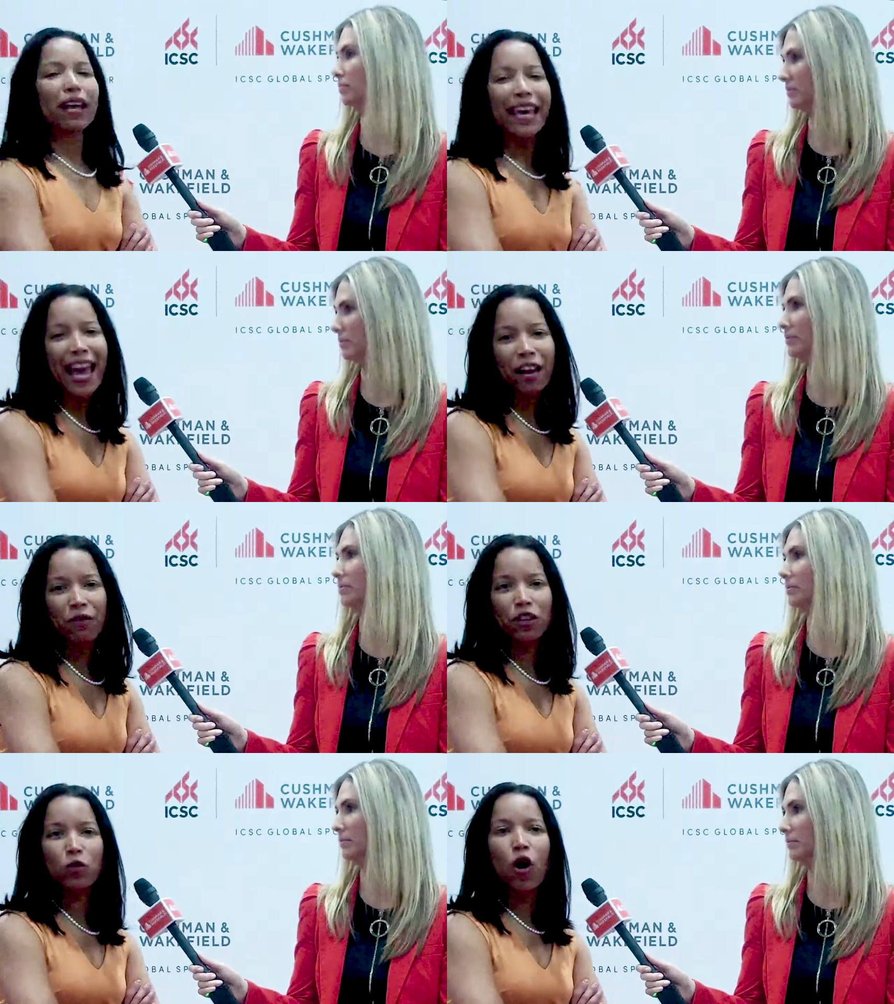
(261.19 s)

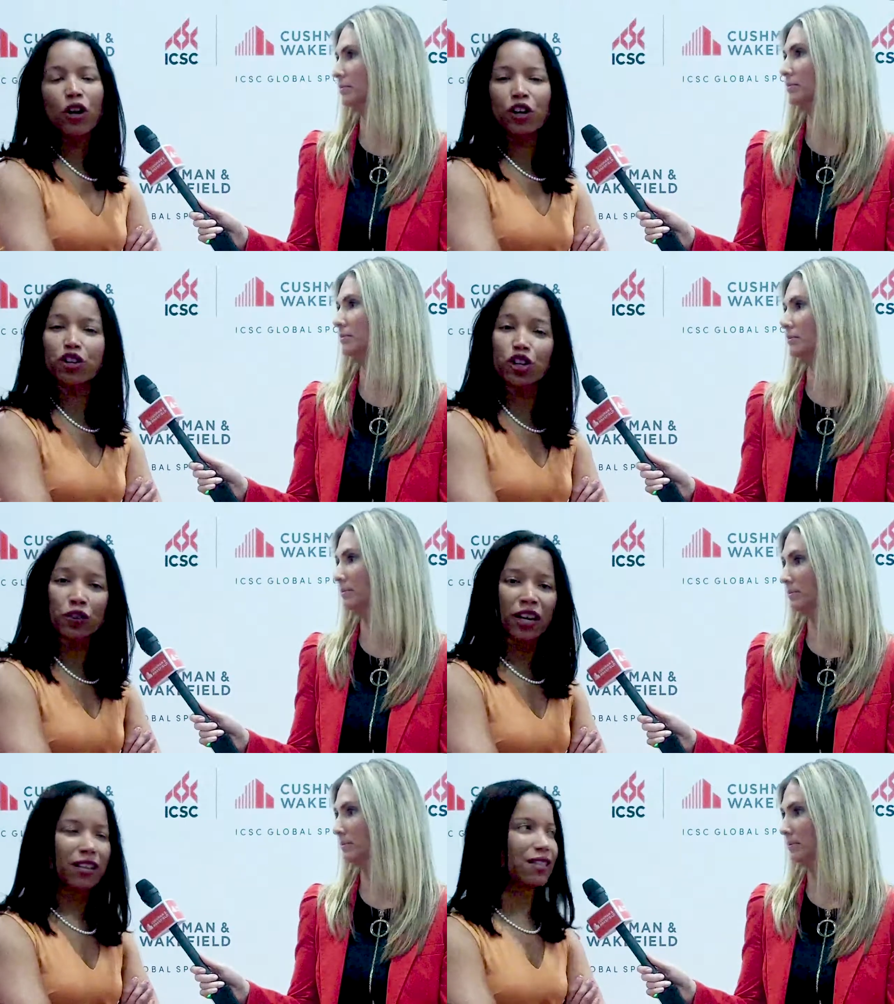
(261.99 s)
Speaker 1: Canvass, walk your
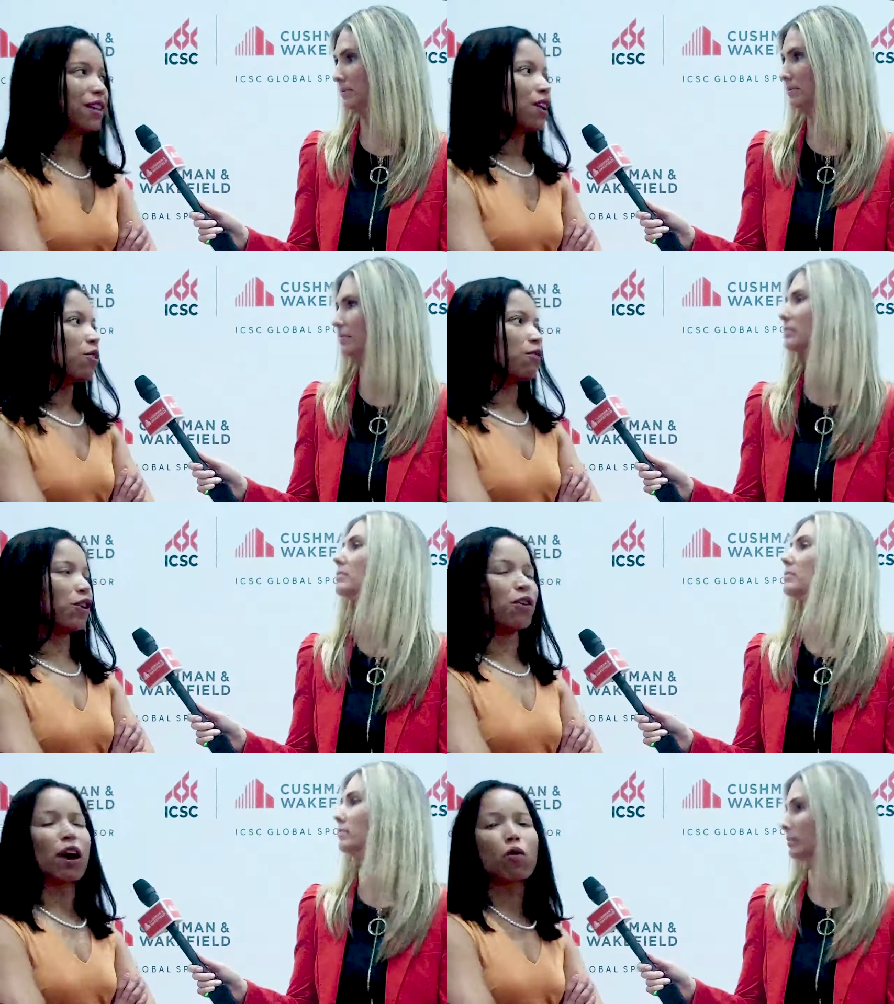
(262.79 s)
streets,
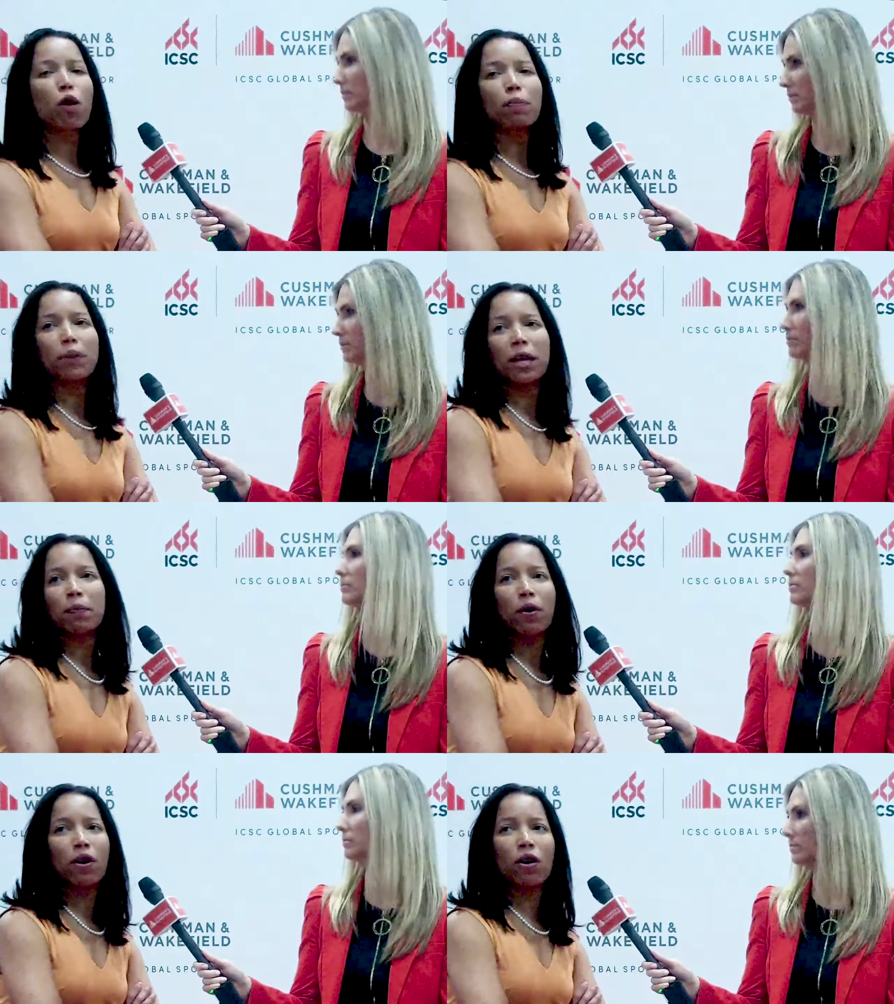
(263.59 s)
figure out what
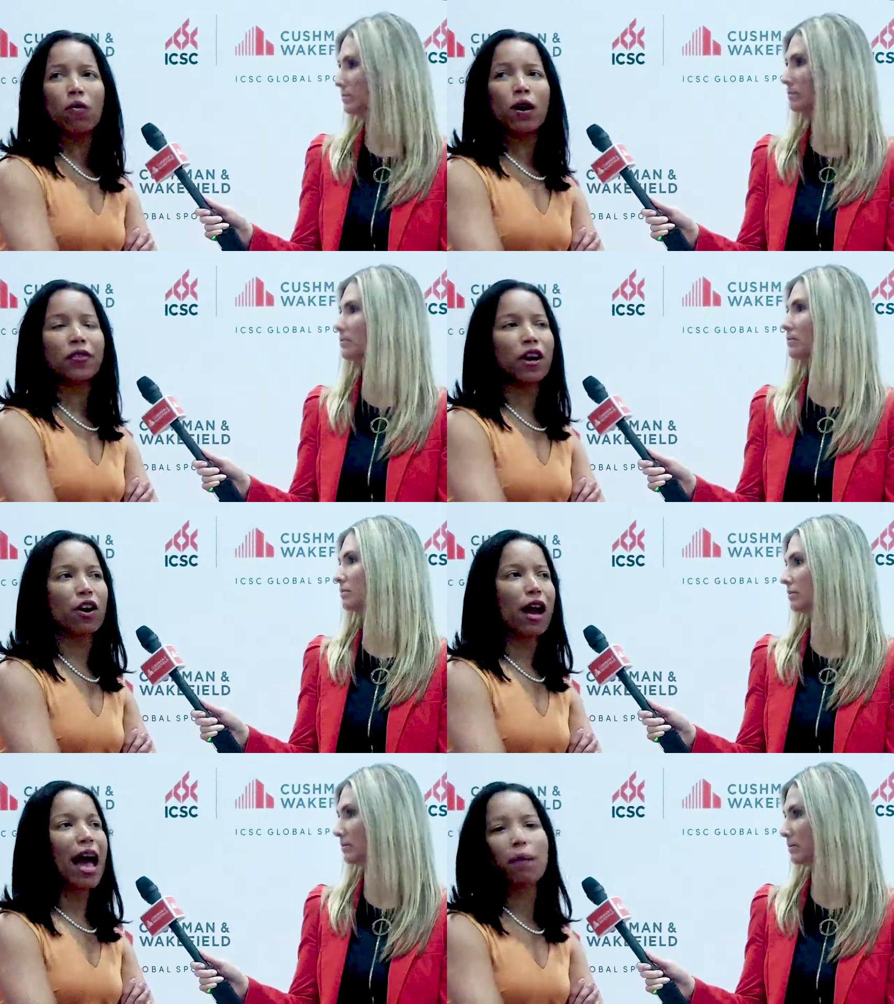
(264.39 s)
people, what
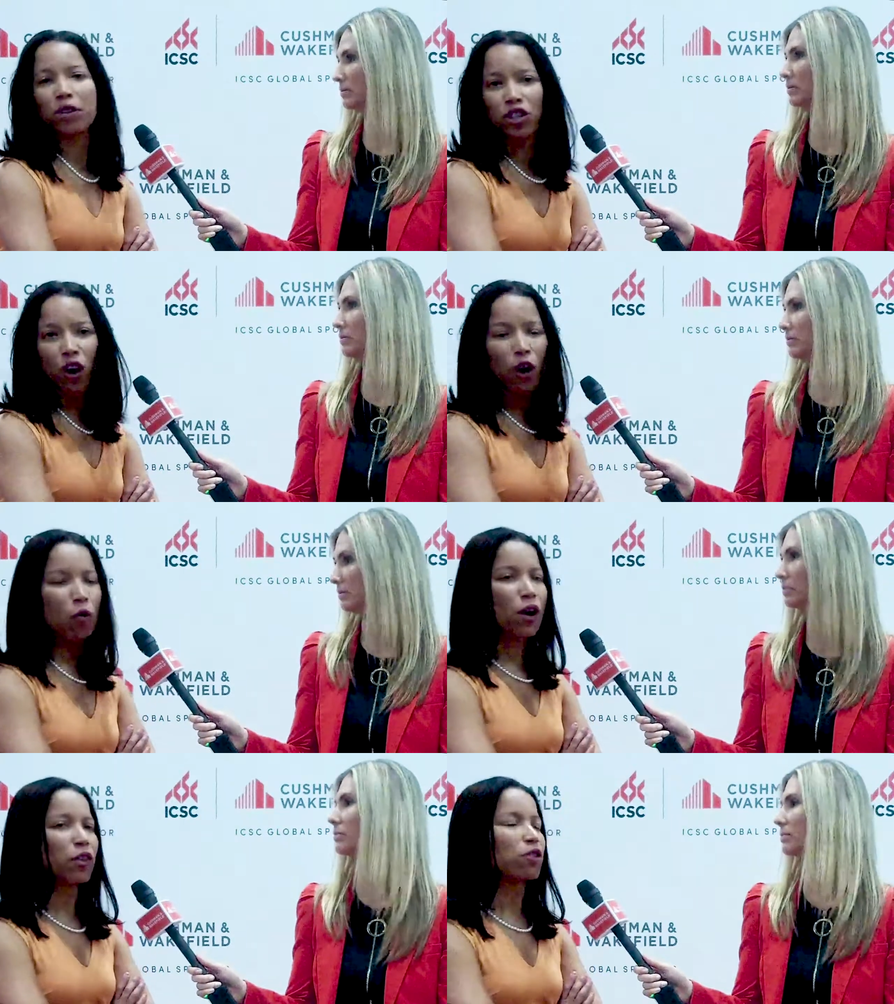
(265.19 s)
their habits are,
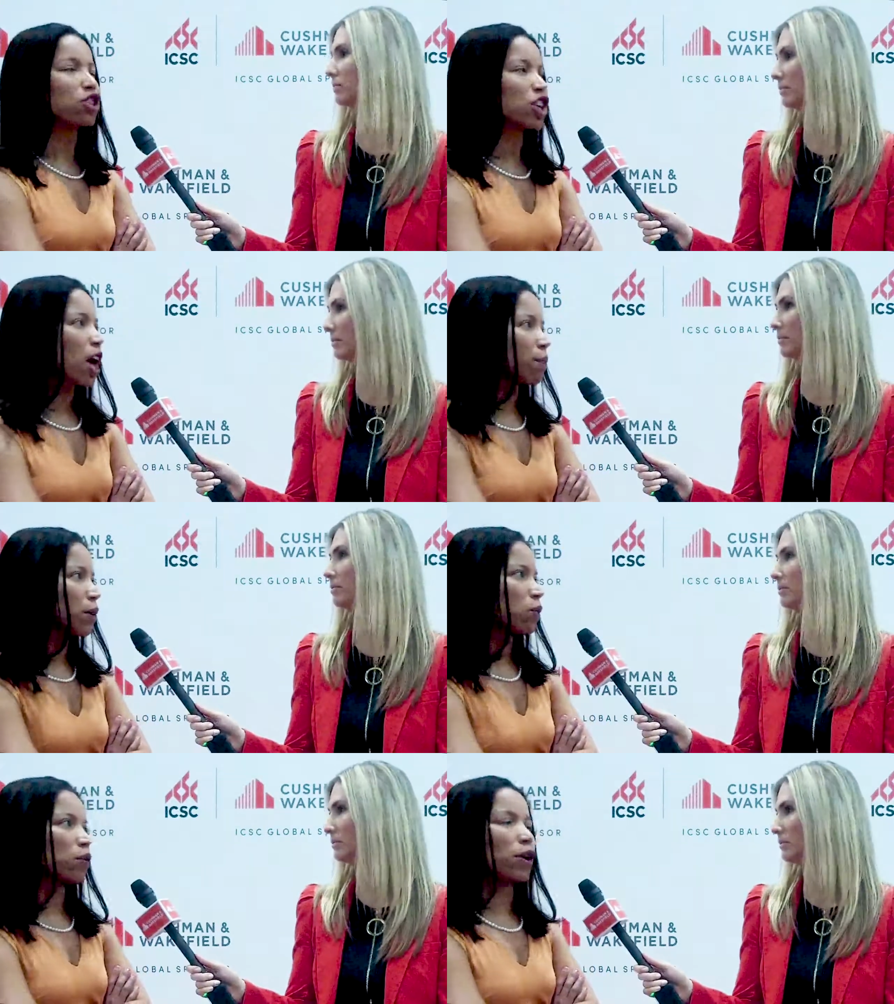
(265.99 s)
where they're
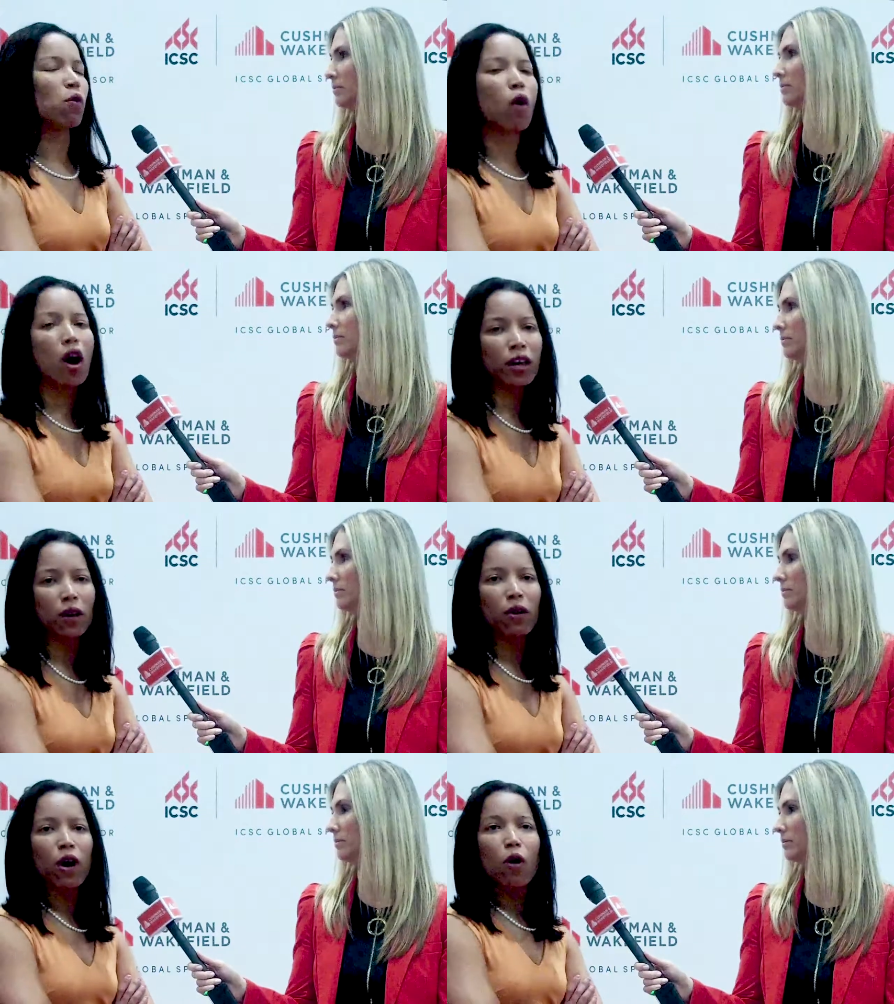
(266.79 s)
shopping, where they're walking,
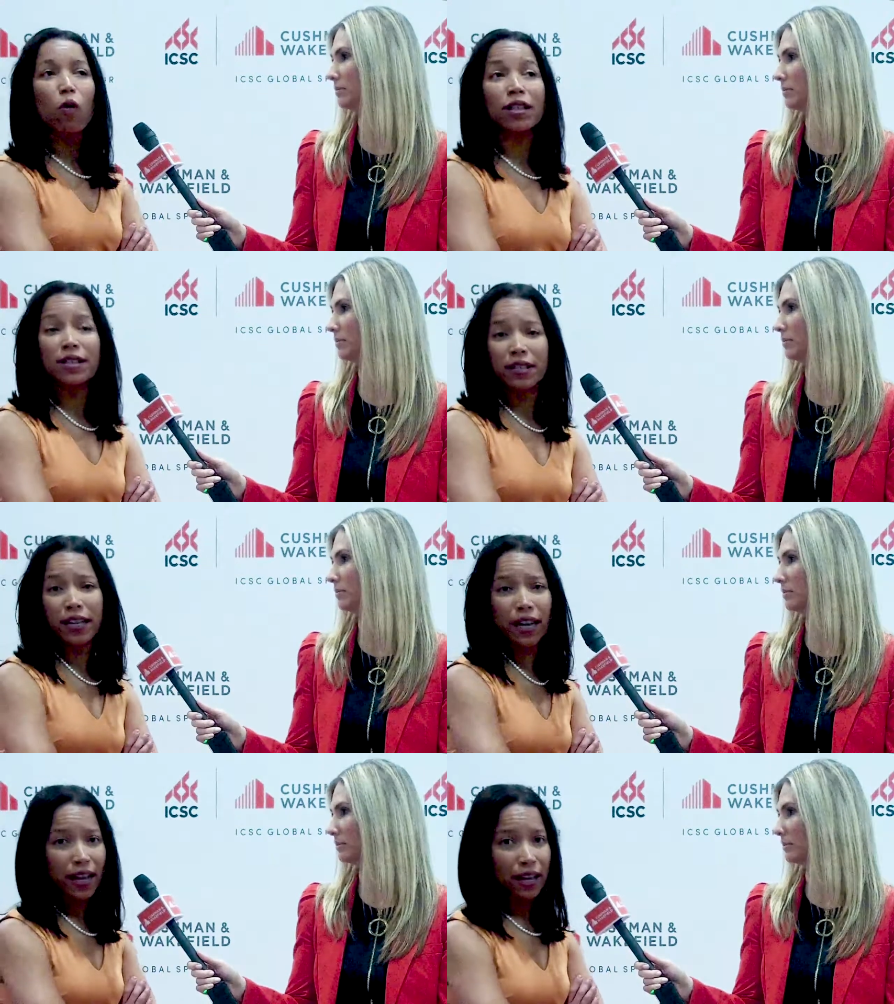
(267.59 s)
what's
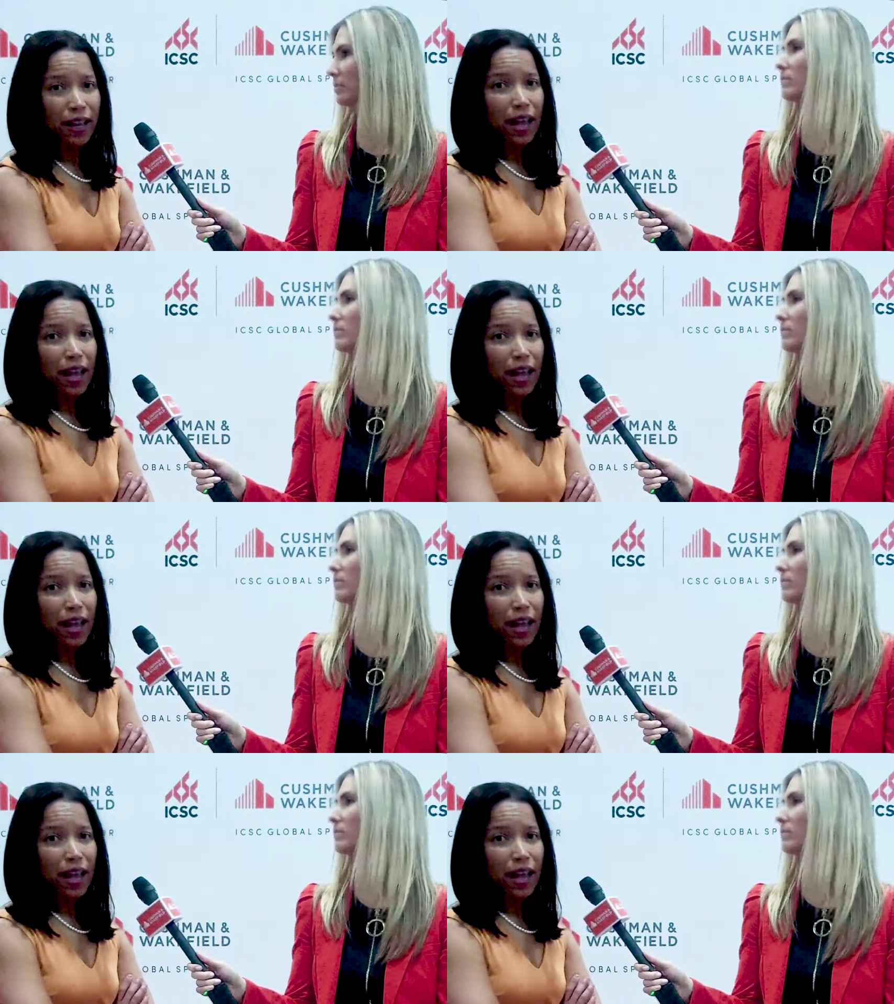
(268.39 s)
needed.